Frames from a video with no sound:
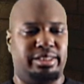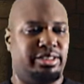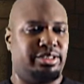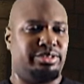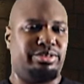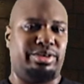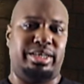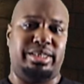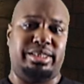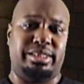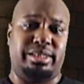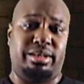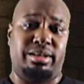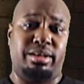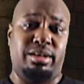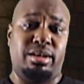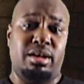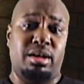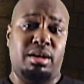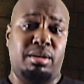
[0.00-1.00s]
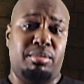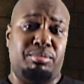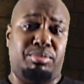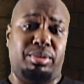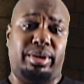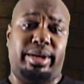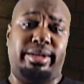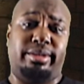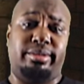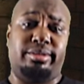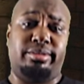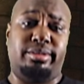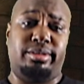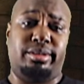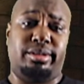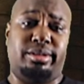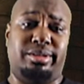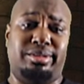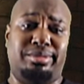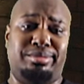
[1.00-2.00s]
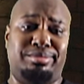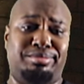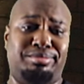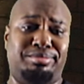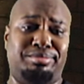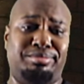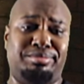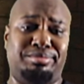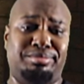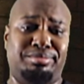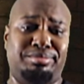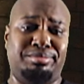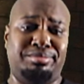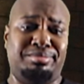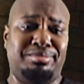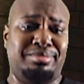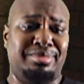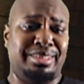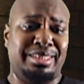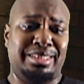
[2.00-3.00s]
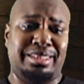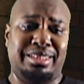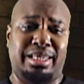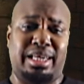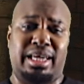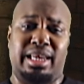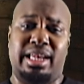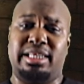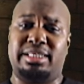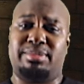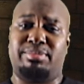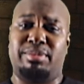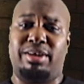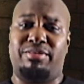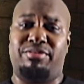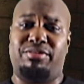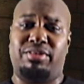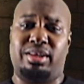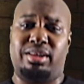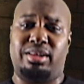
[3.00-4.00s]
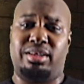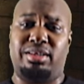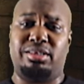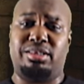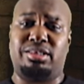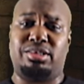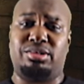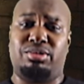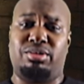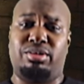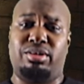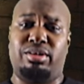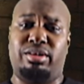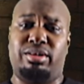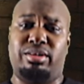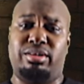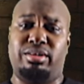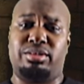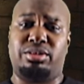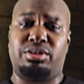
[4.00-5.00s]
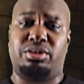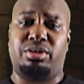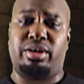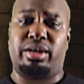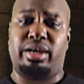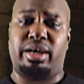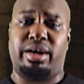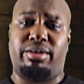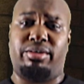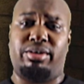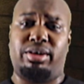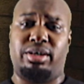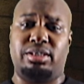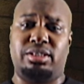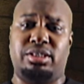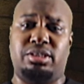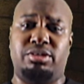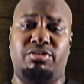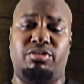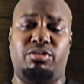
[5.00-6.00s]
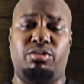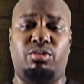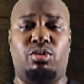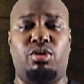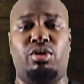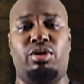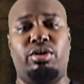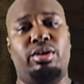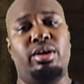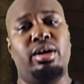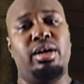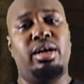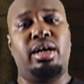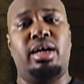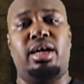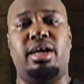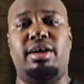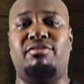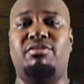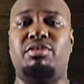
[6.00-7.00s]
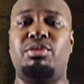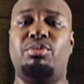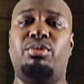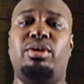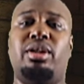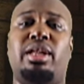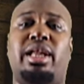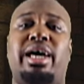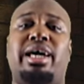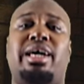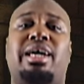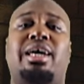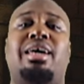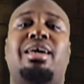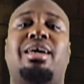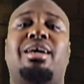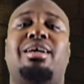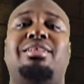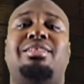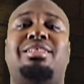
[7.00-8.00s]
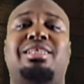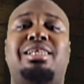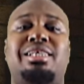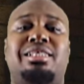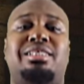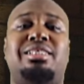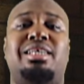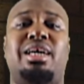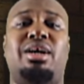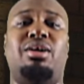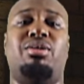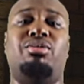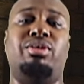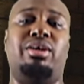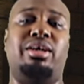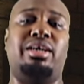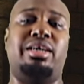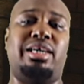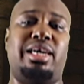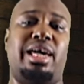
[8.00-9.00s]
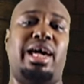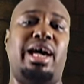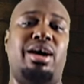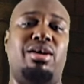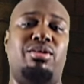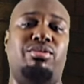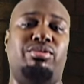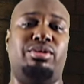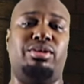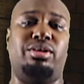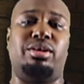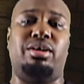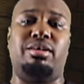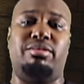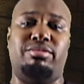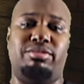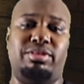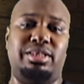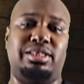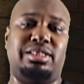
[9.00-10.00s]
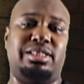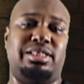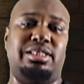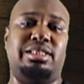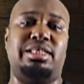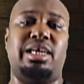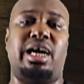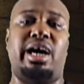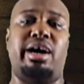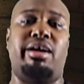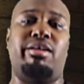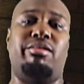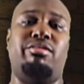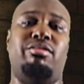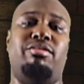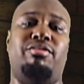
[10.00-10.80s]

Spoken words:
It's crazy. But yeah, that's my feelings on the Targaryen Civil War. If you would like a detailed account of this entire